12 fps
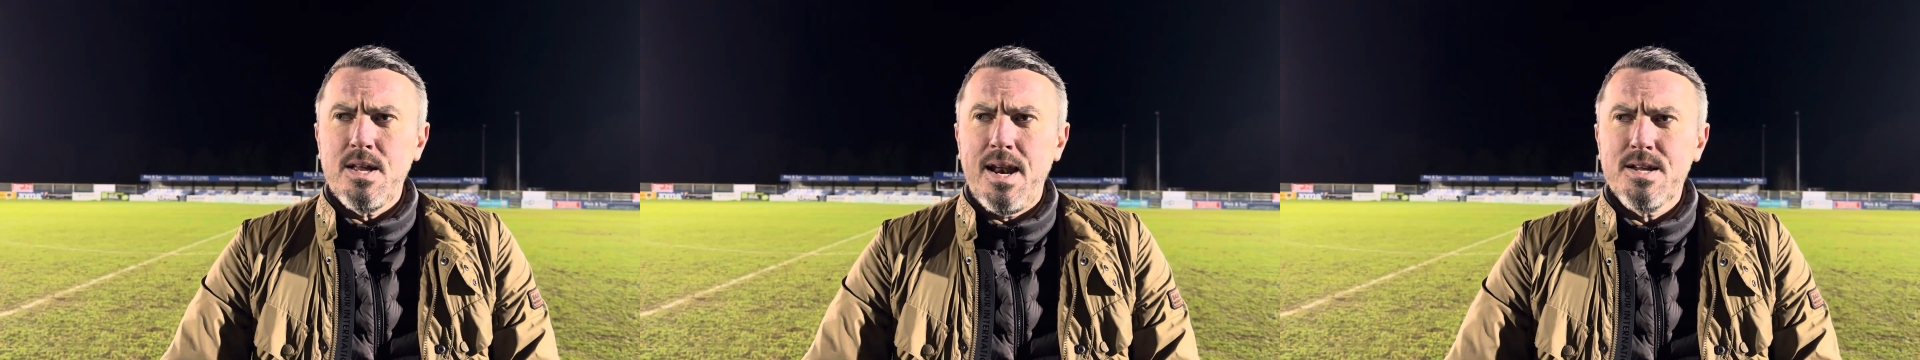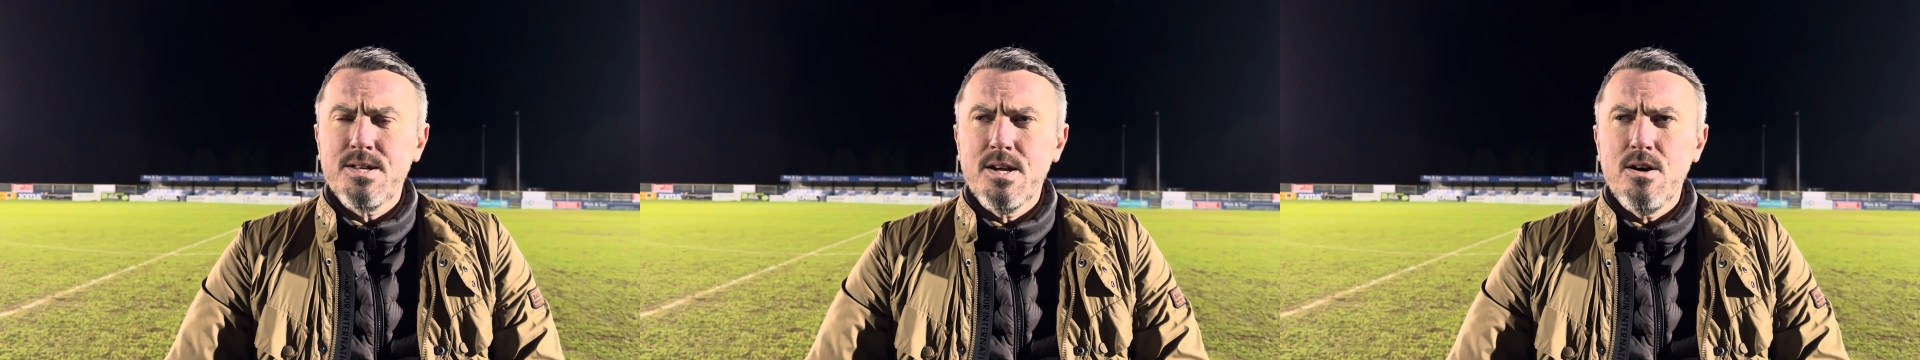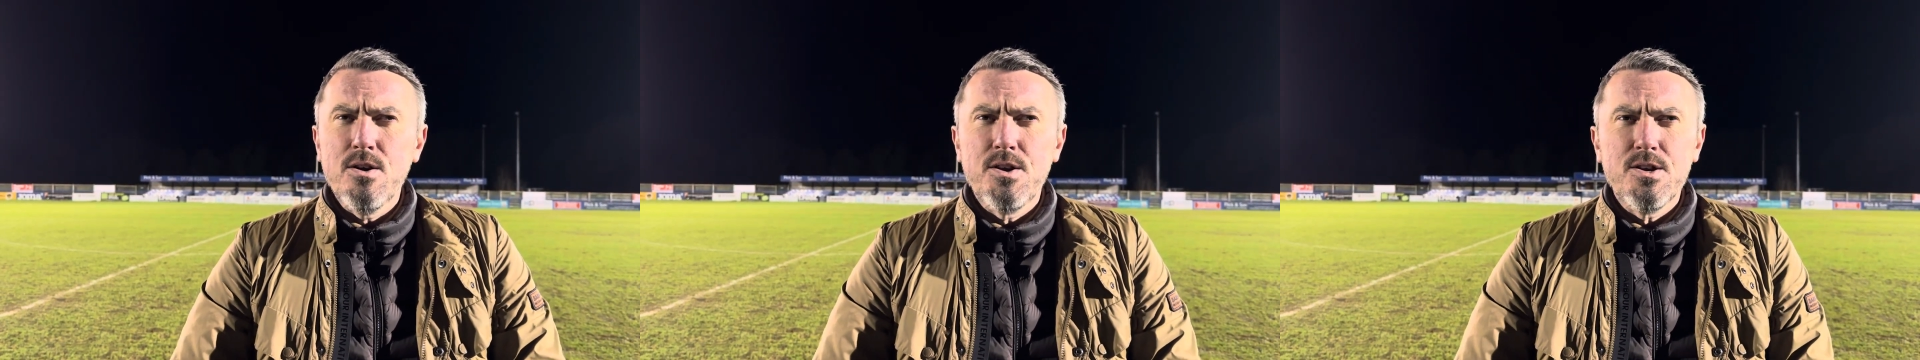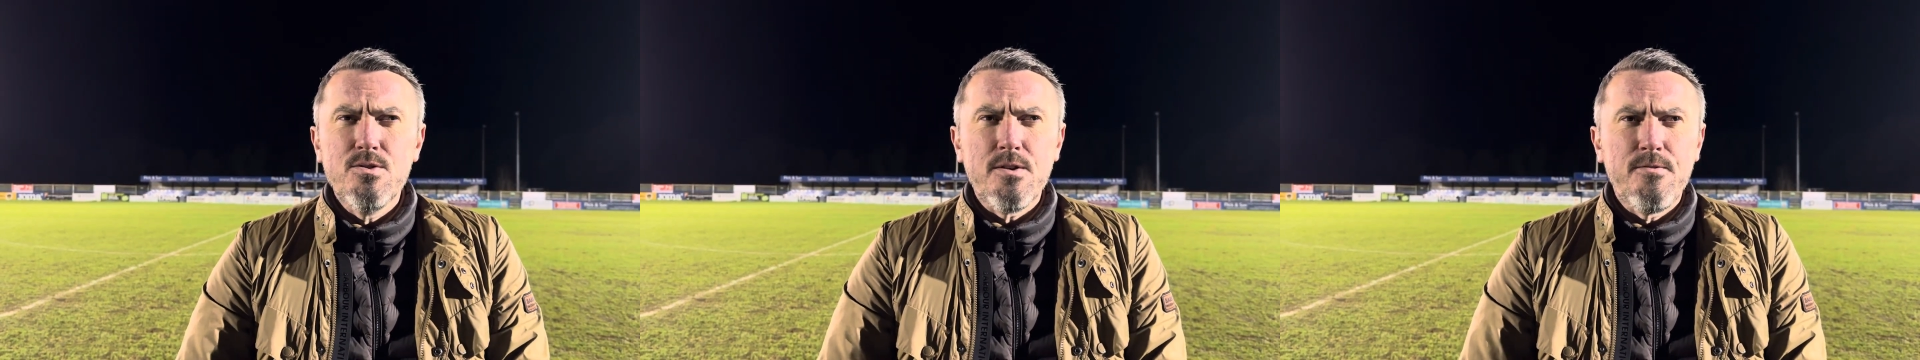the last thing I can
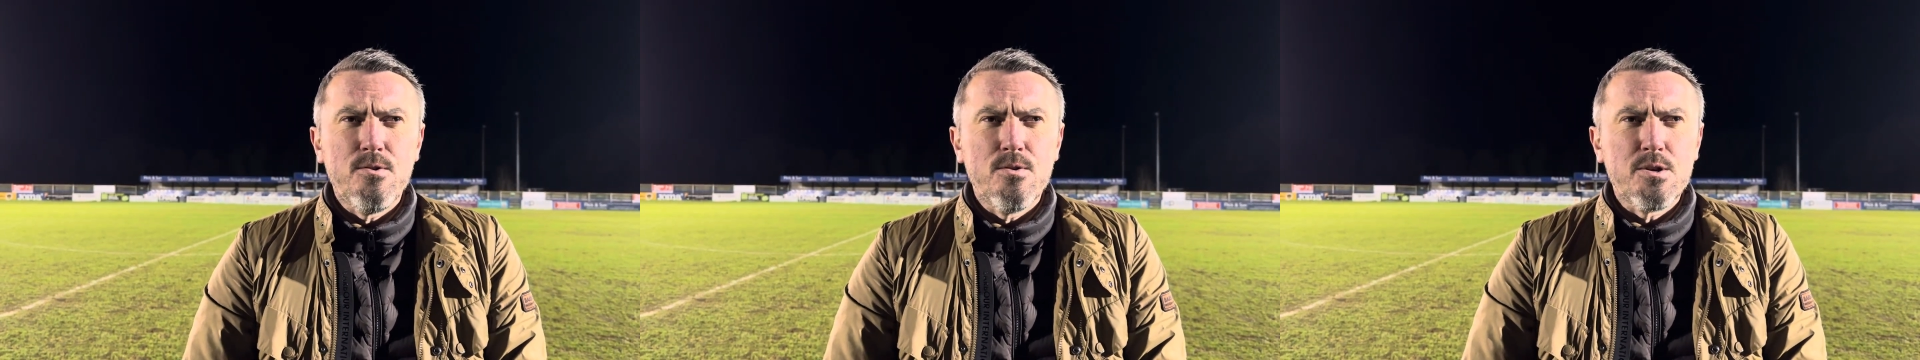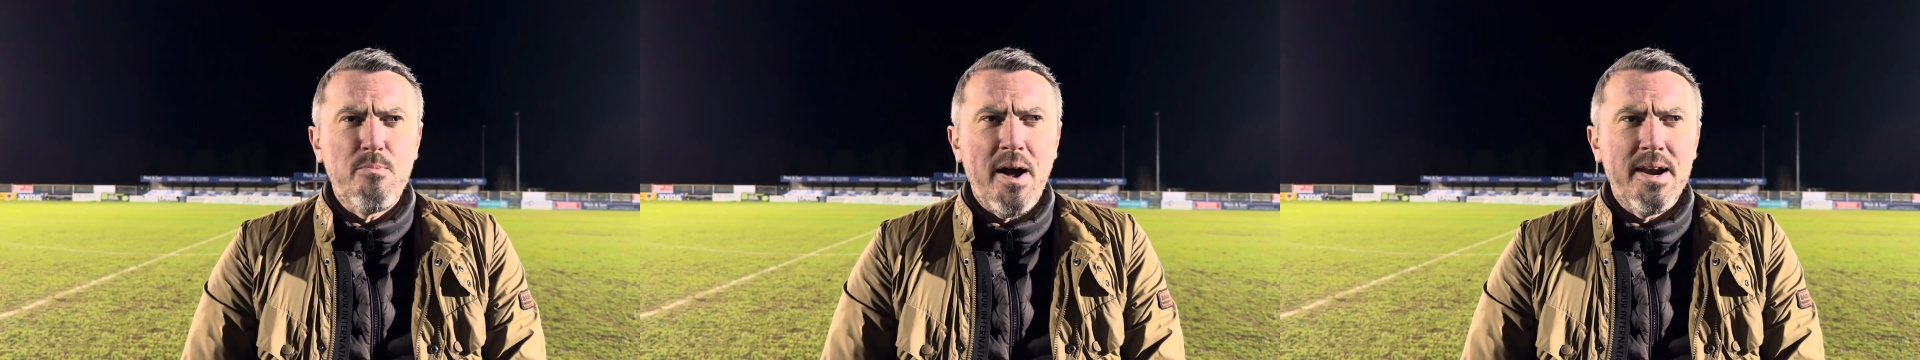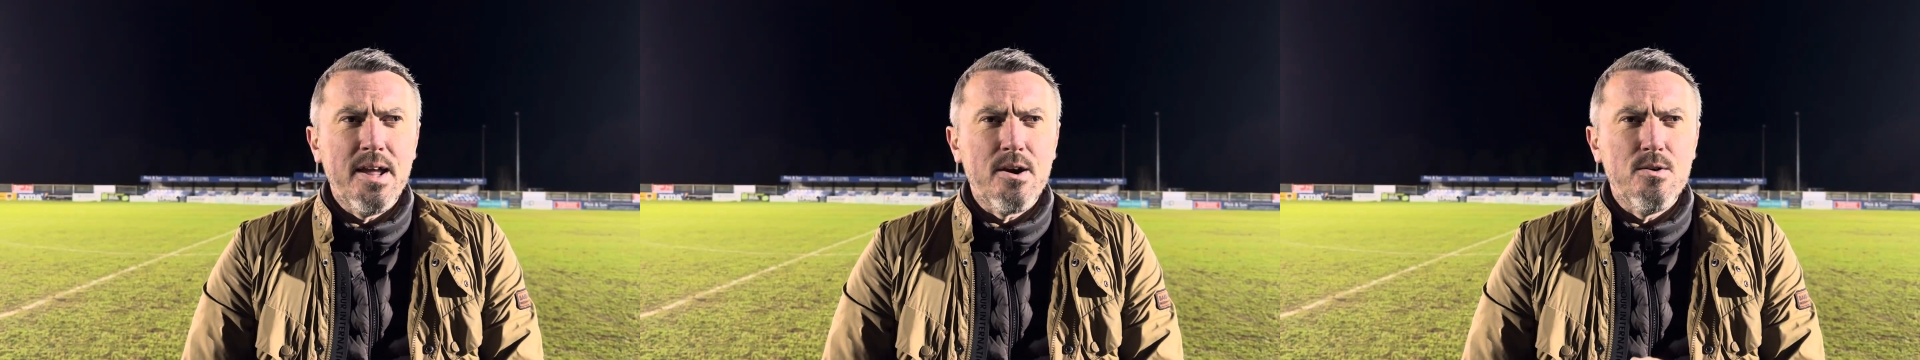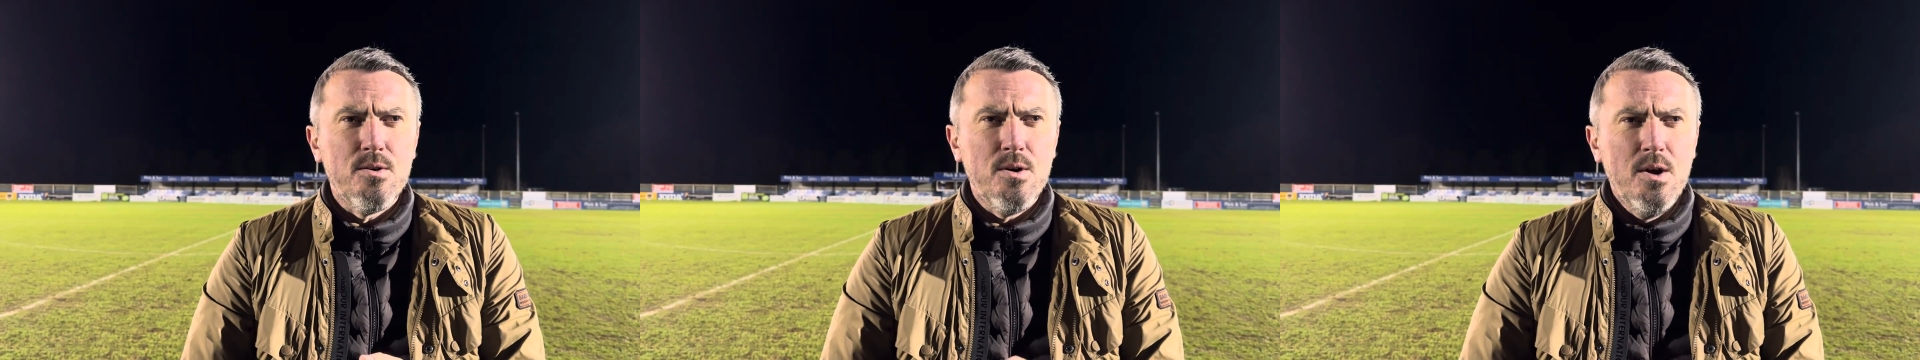do is afford to panic
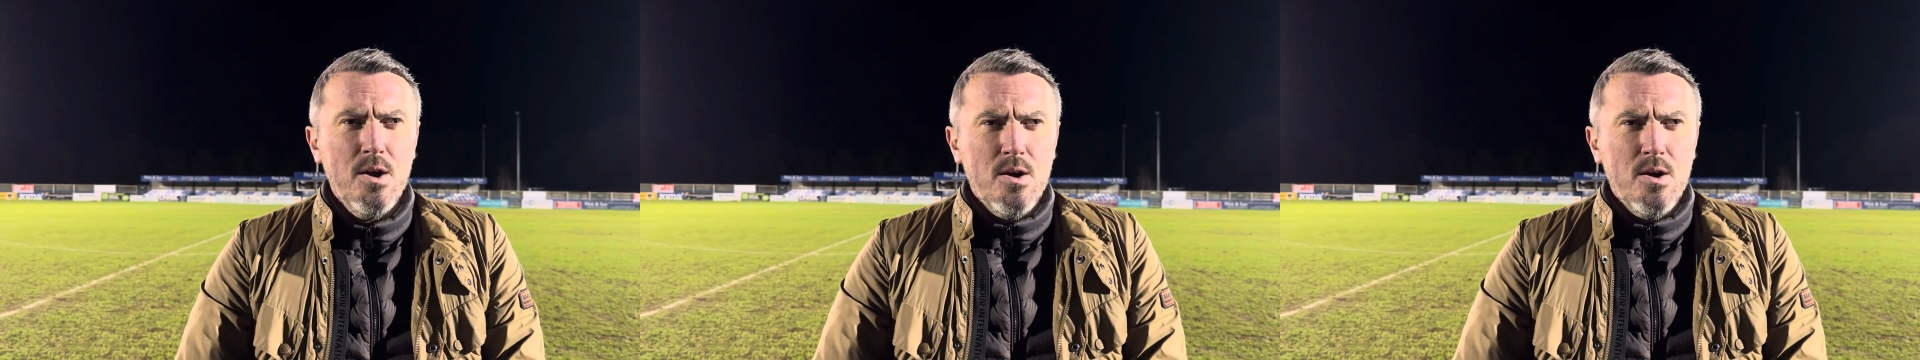or,